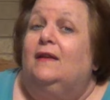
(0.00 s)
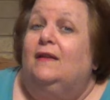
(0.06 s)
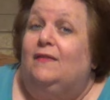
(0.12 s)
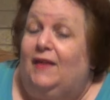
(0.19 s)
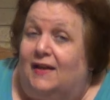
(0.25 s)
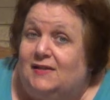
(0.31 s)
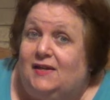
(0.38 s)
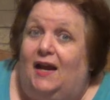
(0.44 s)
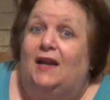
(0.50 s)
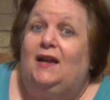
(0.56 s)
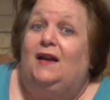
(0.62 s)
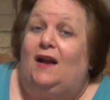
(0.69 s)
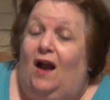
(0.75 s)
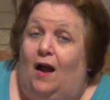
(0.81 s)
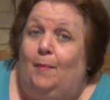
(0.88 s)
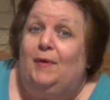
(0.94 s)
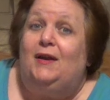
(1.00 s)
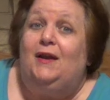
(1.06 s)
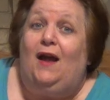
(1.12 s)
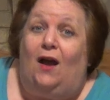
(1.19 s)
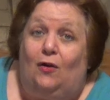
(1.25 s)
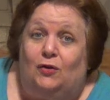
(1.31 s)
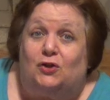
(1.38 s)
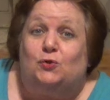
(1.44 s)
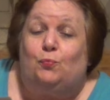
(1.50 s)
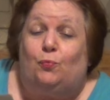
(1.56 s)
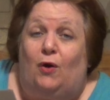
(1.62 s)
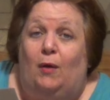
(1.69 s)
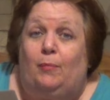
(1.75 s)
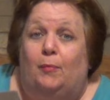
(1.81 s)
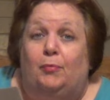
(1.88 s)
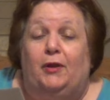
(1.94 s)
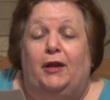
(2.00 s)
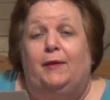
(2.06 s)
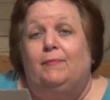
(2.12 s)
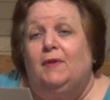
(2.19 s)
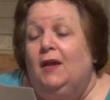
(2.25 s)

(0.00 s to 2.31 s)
That's kind of common knowledge probably.